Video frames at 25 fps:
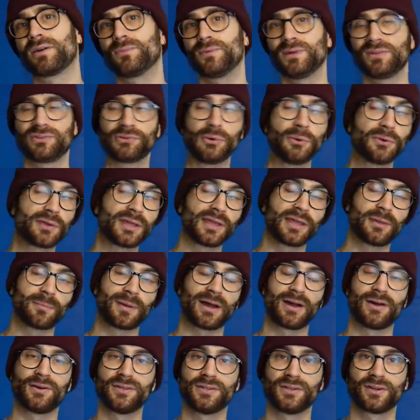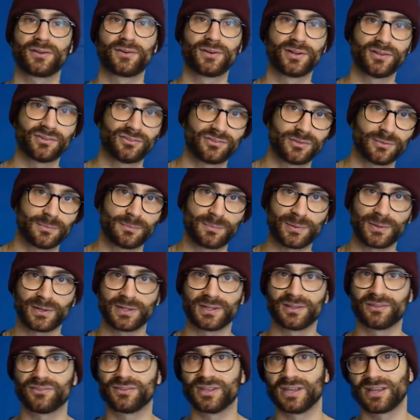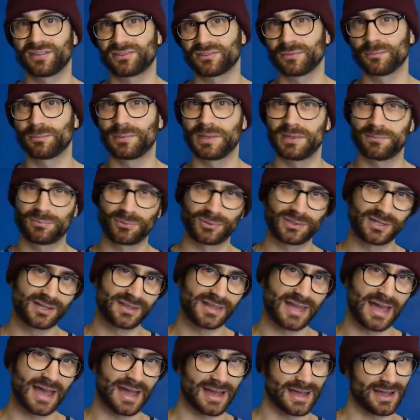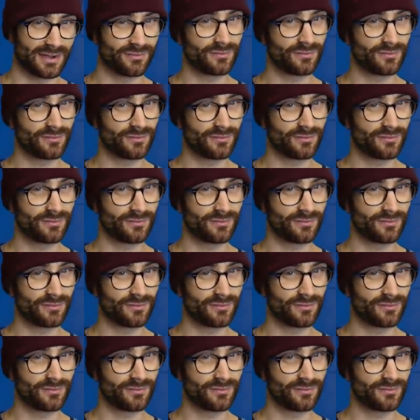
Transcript: And we're talking about your Christian Pulisic and people like that.